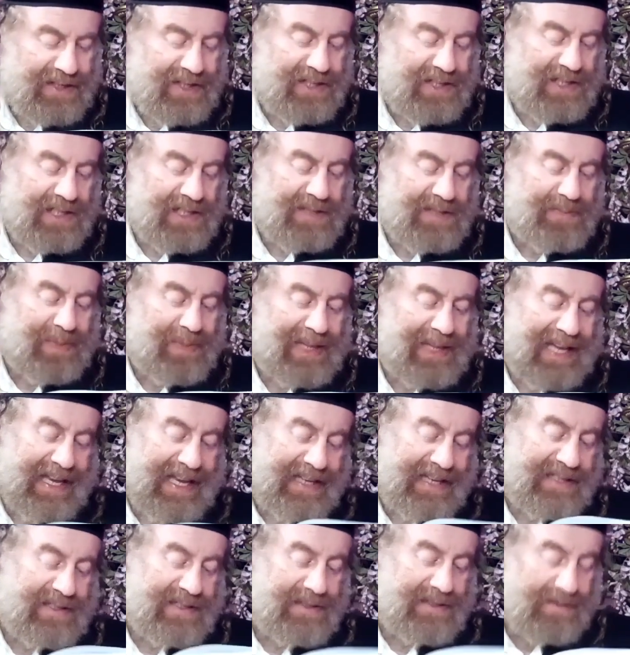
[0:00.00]
teacher's
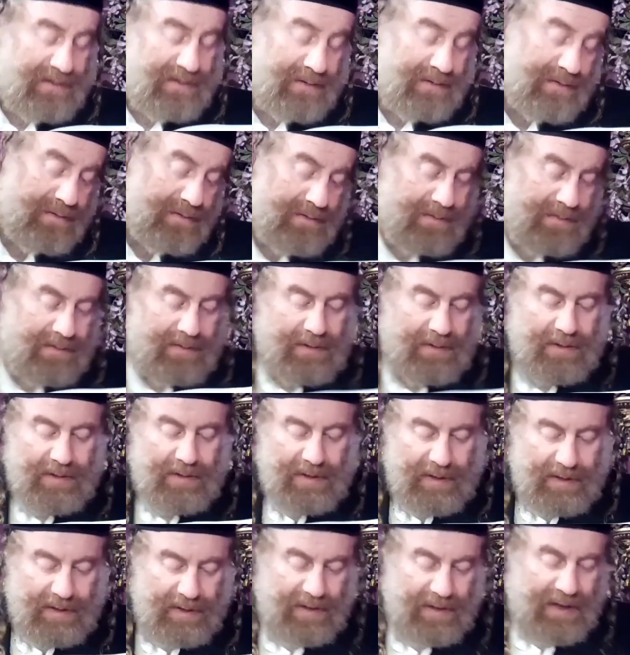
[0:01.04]
place. Okay.
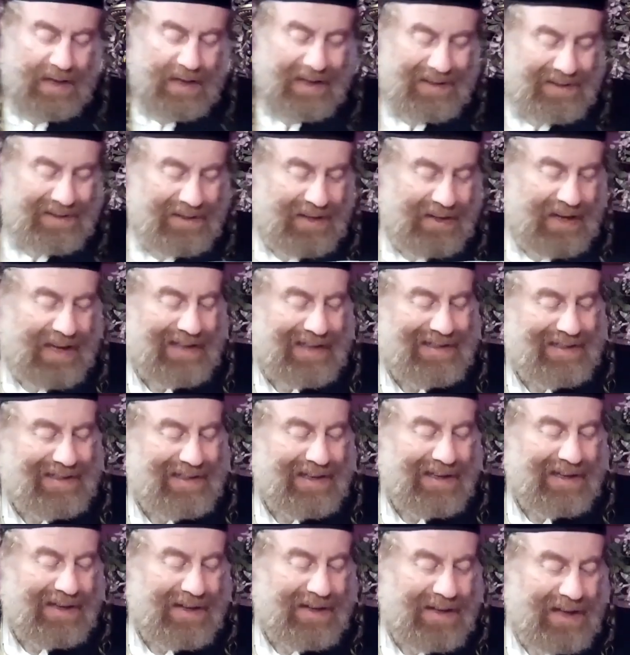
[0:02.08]
So
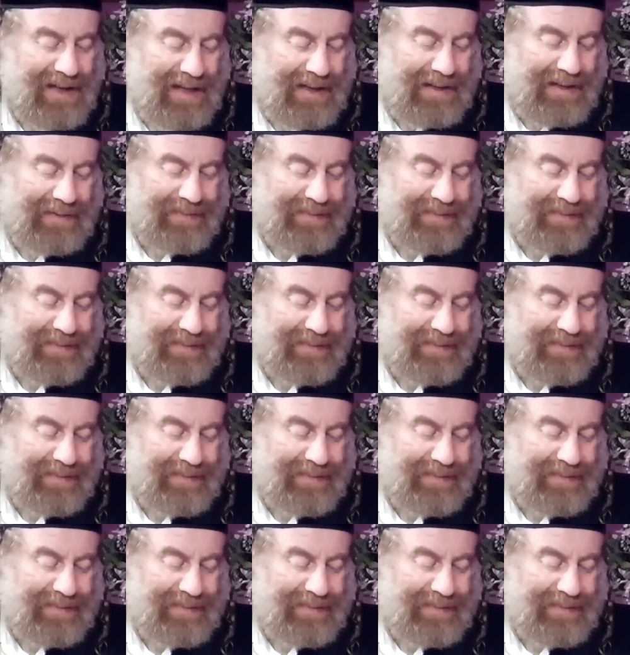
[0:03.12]
as uh,